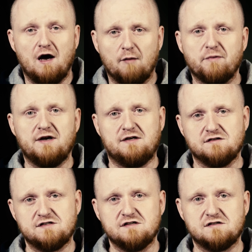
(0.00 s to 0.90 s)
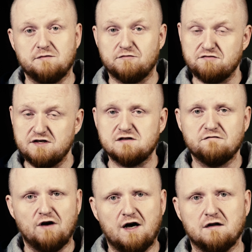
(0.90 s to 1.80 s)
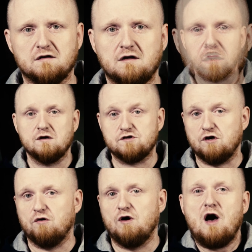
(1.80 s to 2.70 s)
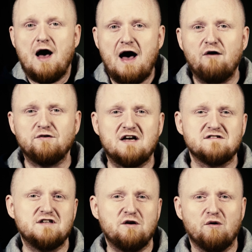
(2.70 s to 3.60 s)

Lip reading: operating system treats the file. So, how does the